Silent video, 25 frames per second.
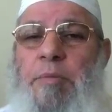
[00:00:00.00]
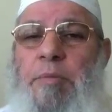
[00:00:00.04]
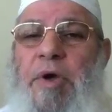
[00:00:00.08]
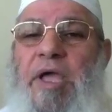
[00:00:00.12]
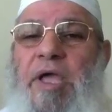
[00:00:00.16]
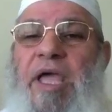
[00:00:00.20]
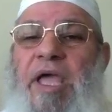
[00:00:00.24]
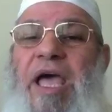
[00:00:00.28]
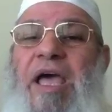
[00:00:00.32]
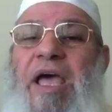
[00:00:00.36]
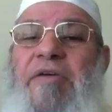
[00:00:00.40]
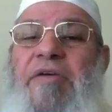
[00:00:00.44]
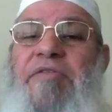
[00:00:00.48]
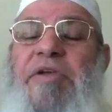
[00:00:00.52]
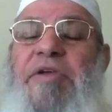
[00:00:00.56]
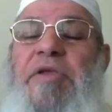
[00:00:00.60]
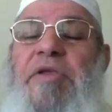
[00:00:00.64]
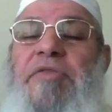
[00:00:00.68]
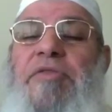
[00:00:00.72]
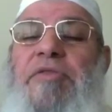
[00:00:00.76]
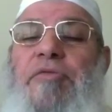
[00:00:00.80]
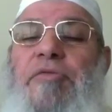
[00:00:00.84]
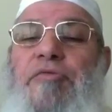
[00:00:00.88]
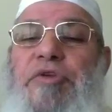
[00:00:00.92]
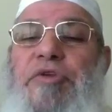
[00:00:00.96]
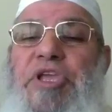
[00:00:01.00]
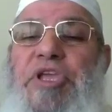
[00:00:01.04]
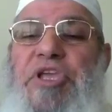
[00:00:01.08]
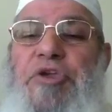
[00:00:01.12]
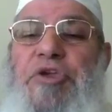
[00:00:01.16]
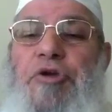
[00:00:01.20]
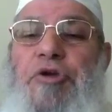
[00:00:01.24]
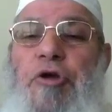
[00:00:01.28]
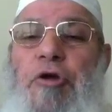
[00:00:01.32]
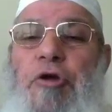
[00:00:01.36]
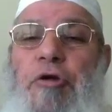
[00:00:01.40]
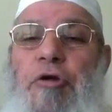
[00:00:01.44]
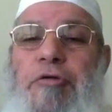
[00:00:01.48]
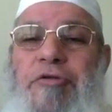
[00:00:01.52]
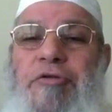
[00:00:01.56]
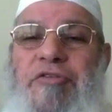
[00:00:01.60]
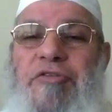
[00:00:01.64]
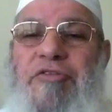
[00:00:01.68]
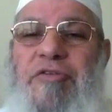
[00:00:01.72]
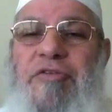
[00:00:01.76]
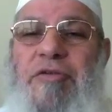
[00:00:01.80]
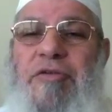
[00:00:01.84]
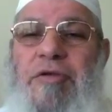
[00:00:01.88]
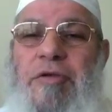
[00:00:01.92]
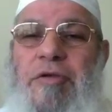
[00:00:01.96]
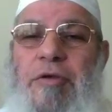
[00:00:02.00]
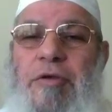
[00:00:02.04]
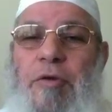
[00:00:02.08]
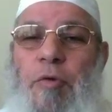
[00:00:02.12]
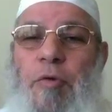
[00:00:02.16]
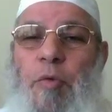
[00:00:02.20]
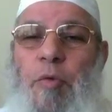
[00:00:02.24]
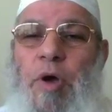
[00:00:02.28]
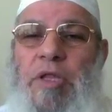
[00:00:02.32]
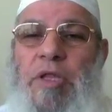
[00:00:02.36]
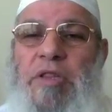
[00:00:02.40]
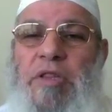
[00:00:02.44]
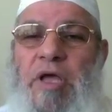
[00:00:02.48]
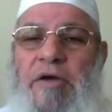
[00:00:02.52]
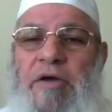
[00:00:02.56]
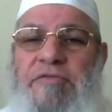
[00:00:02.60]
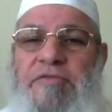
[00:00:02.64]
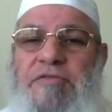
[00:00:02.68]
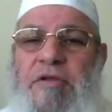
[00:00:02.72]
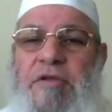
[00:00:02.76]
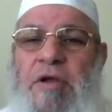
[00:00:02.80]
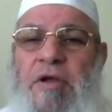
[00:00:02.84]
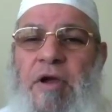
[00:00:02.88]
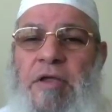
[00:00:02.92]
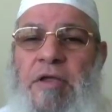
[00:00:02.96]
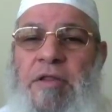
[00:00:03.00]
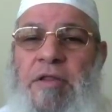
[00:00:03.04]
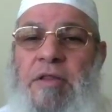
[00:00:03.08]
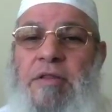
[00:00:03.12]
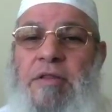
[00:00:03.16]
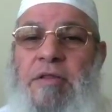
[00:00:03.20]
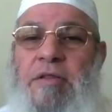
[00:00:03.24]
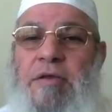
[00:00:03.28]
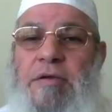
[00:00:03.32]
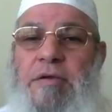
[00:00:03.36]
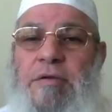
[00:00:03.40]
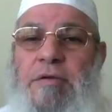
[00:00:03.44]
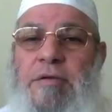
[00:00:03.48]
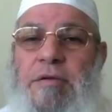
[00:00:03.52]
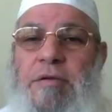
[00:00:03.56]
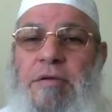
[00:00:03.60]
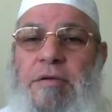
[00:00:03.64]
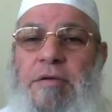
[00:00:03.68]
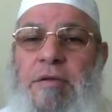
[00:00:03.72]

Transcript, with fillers: by having three girls, one after another.